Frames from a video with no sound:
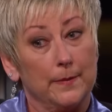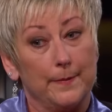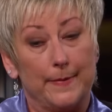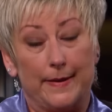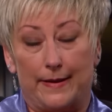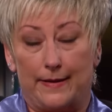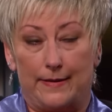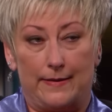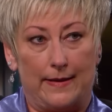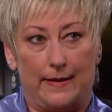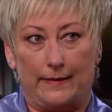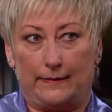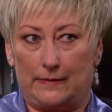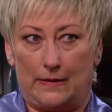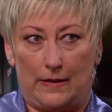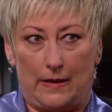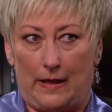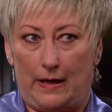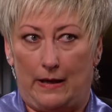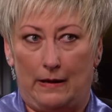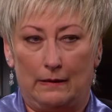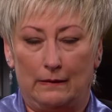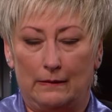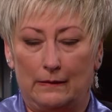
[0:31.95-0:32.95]
bit of
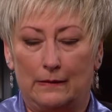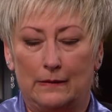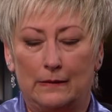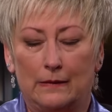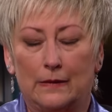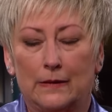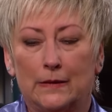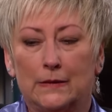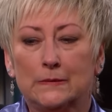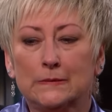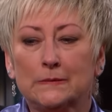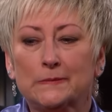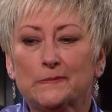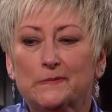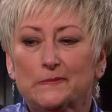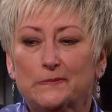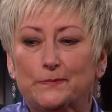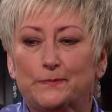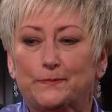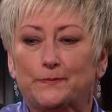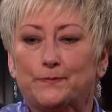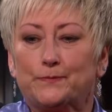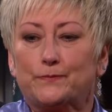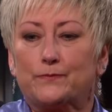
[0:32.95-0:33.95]
dignity
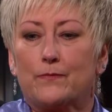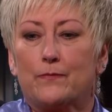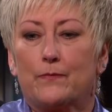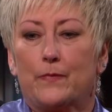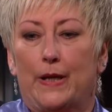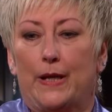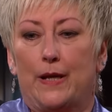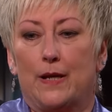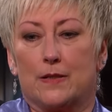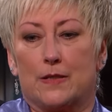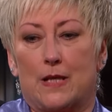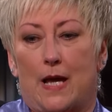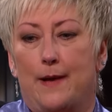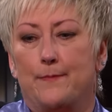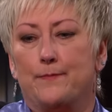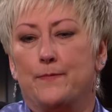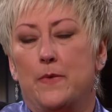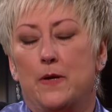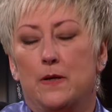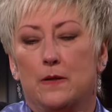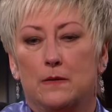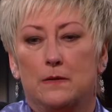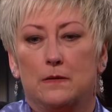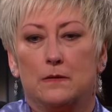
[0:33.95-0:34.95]
because I'm
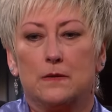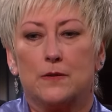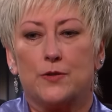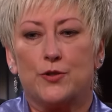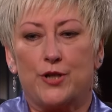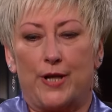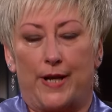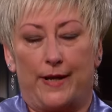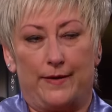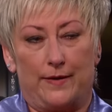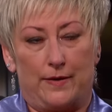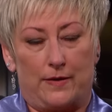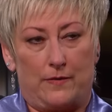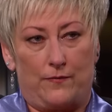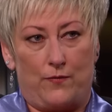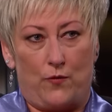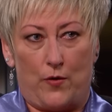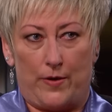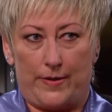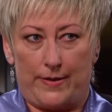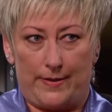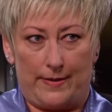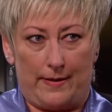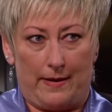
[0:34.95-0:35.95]
Shanda's
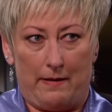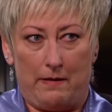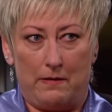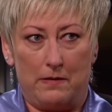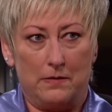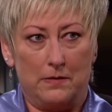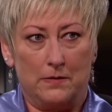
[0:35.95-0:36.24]
voice now.